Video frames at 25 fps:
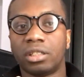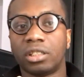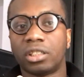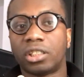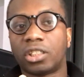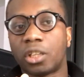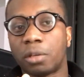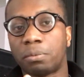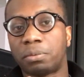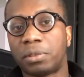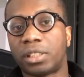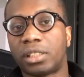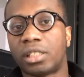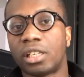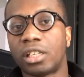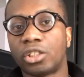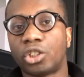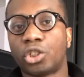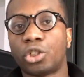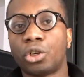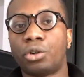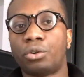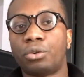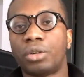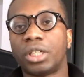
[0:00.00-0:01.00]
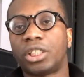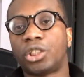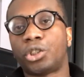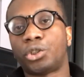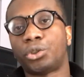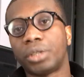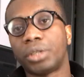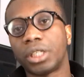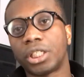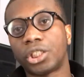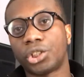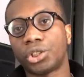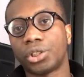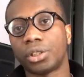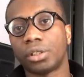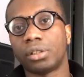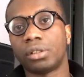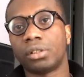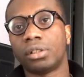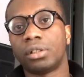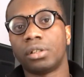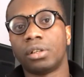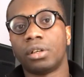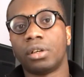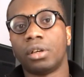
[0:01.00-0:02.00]
substantial
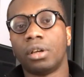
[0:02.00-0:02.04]
restriction